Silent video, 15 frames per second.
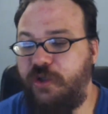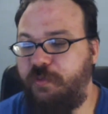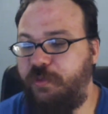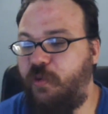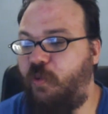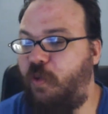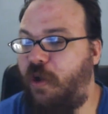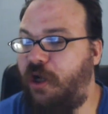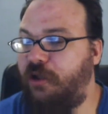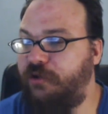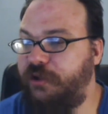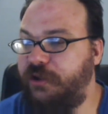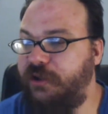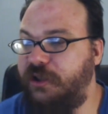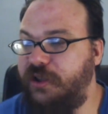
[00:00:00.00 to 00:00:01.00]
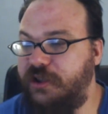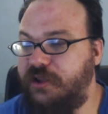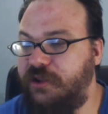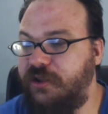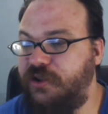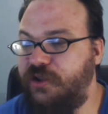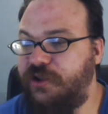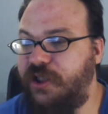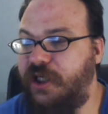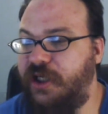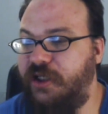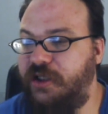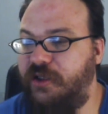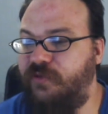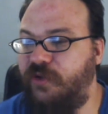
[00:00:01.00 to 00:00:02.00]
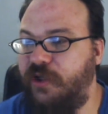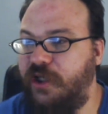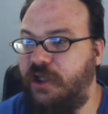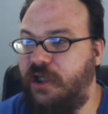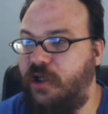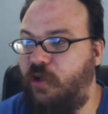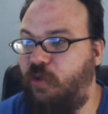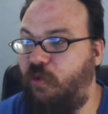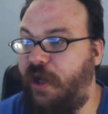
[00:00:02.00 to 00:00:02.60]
I mean, you could put water in this and just kind of